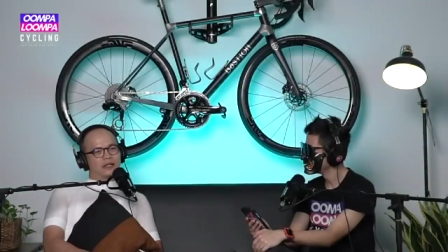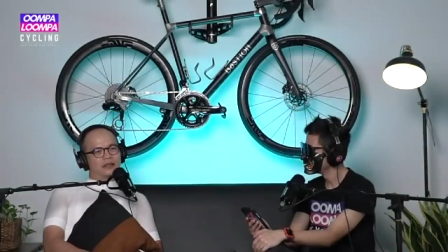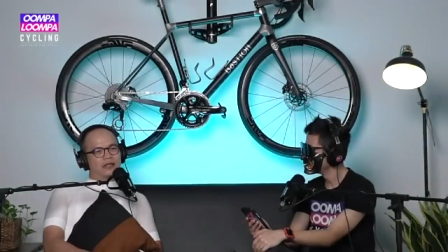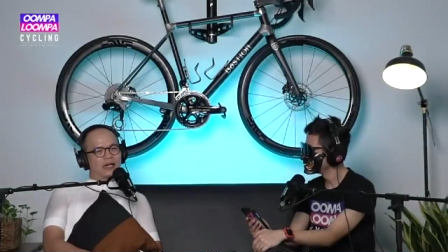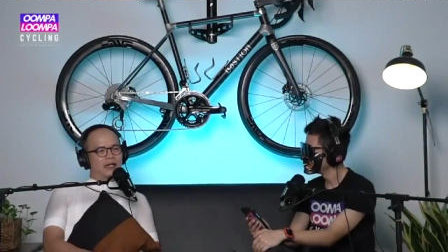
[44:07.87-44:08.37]
and
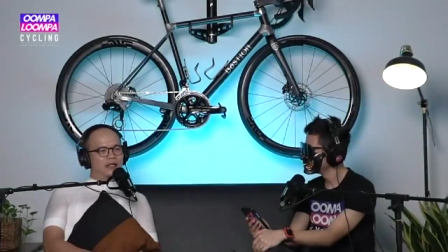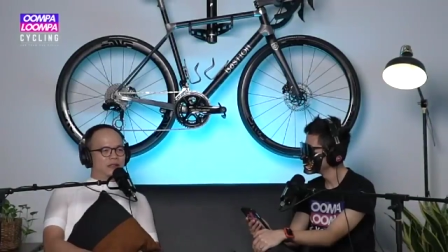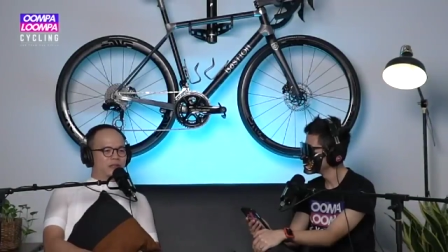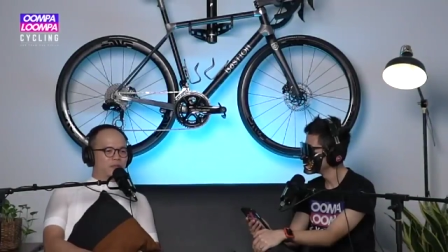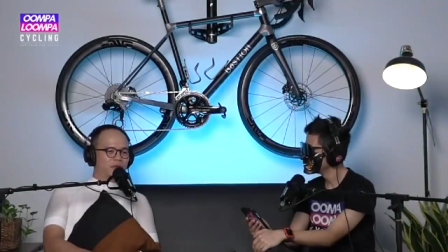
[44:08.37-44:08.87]
say hi
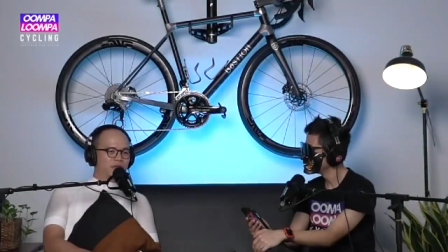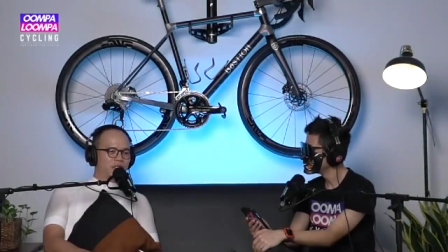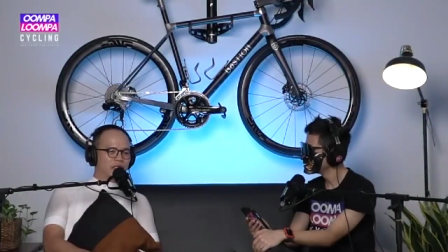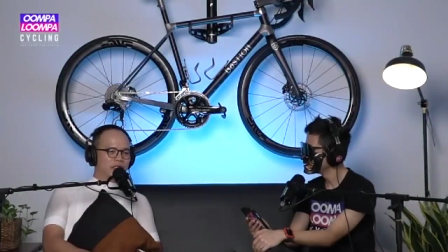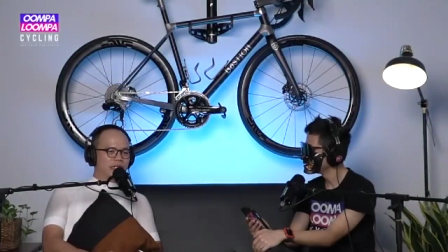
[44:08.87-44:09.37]
and smile to
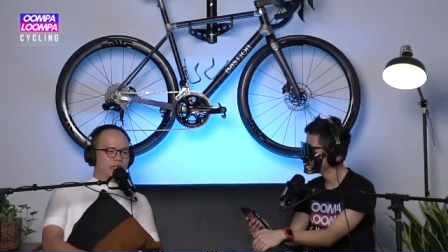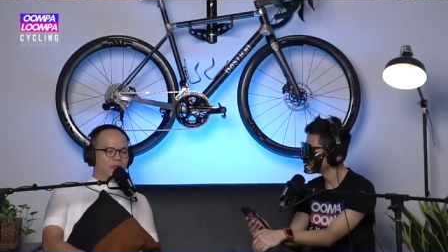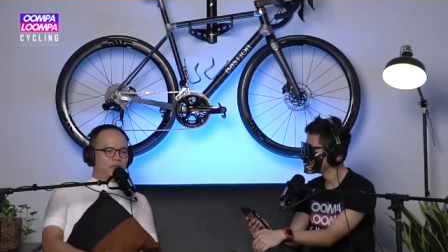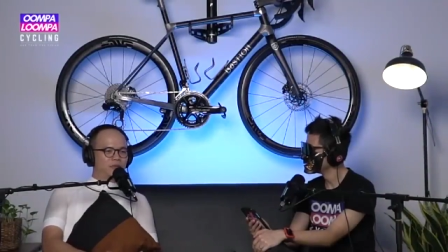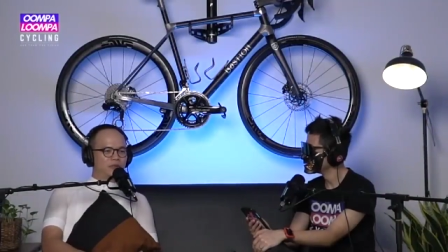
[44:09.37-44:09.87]
each other
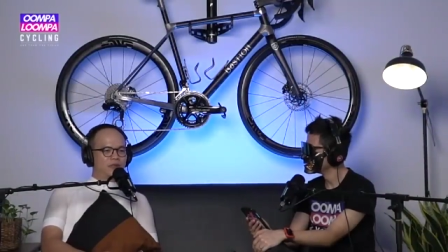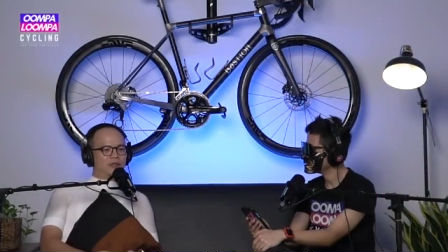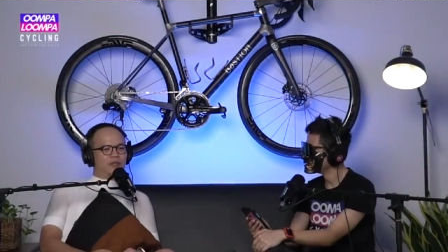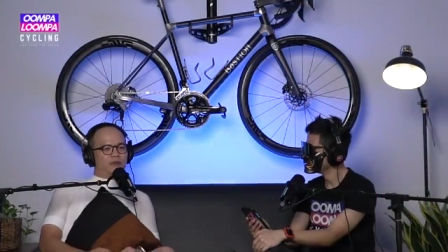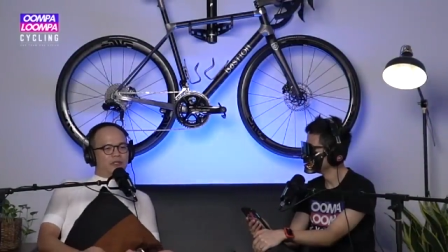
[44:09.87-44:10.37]
lah. Why why
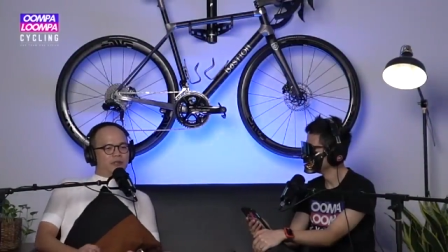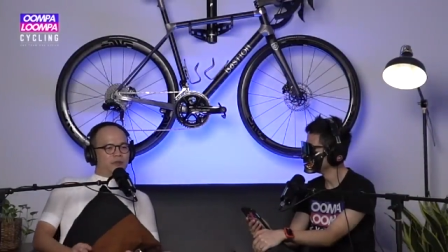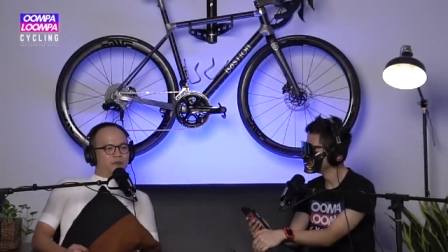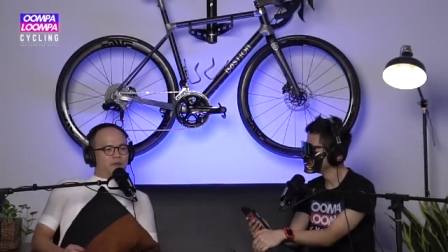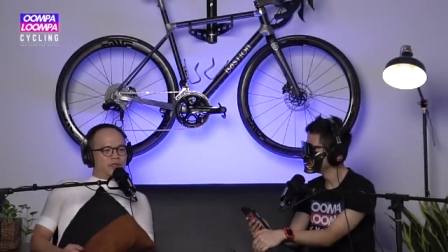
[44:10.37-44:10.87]
why
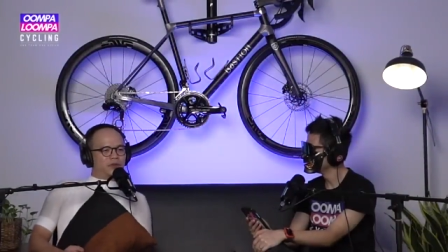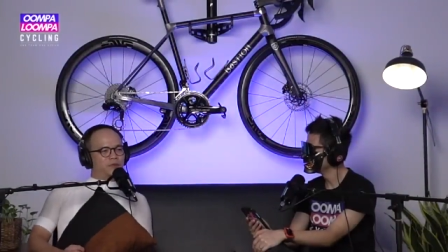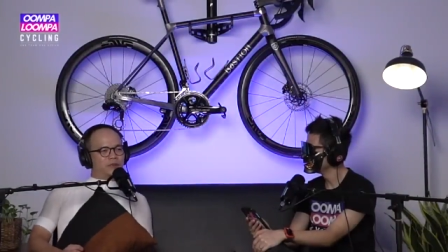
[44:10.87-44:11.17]
so why so